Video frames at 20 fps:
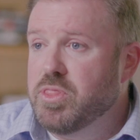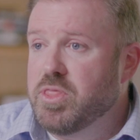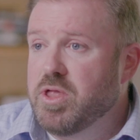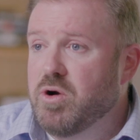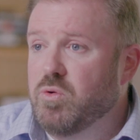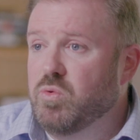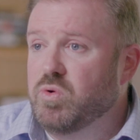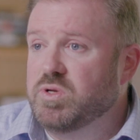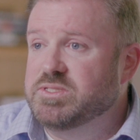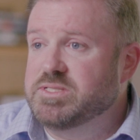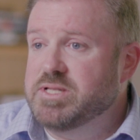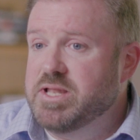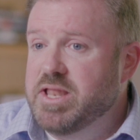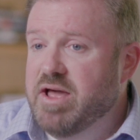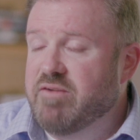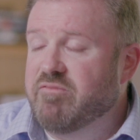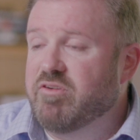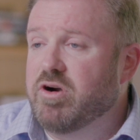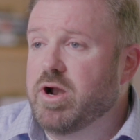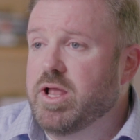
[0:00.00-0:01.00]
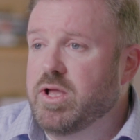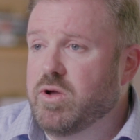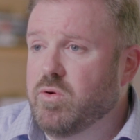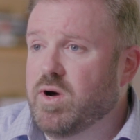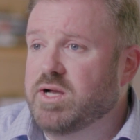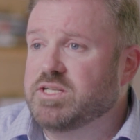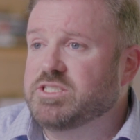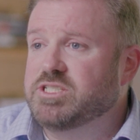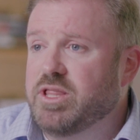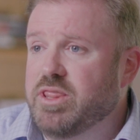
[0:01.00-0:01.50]
There was never a
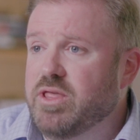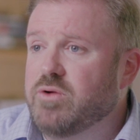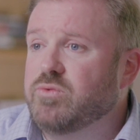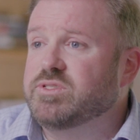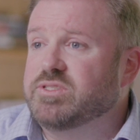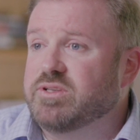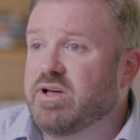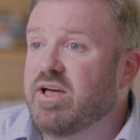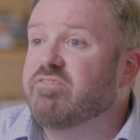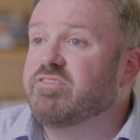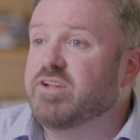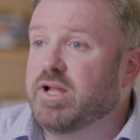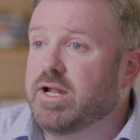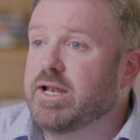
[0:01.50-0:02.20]
question that was left